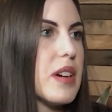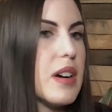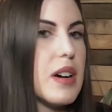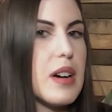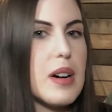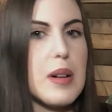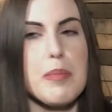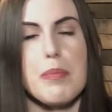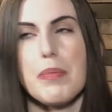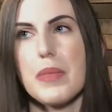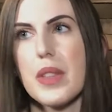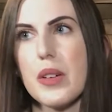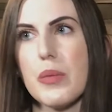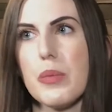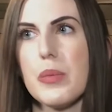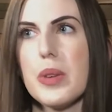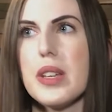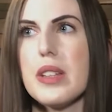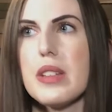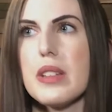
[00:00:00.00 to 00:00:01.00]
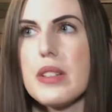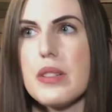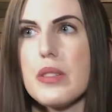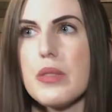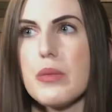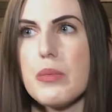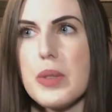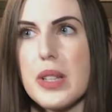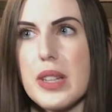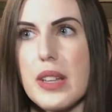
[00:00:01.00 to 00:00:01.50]
And
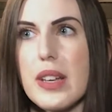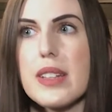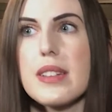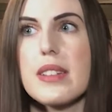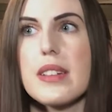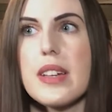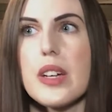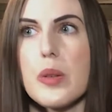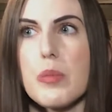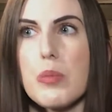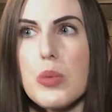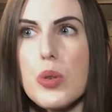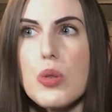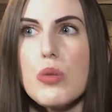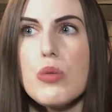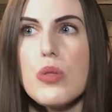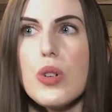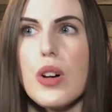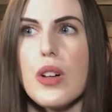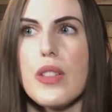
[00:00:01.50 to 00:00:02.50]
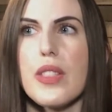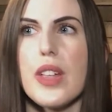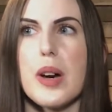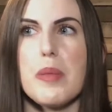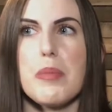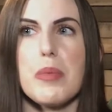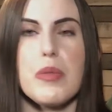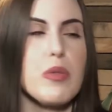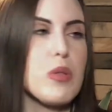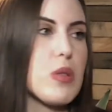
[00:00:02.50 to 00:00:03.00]
we'd like to get approval on
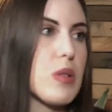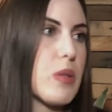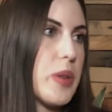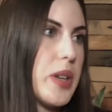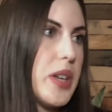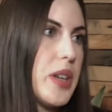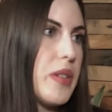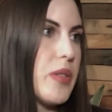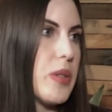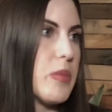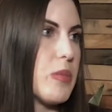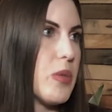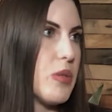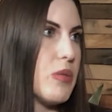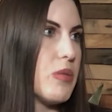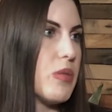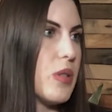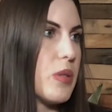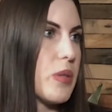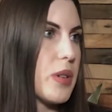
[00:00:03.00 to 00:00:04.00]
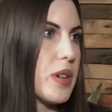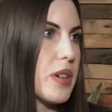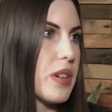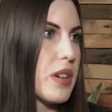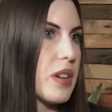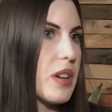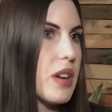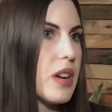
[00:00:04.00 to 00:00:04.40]
that before we even move forward.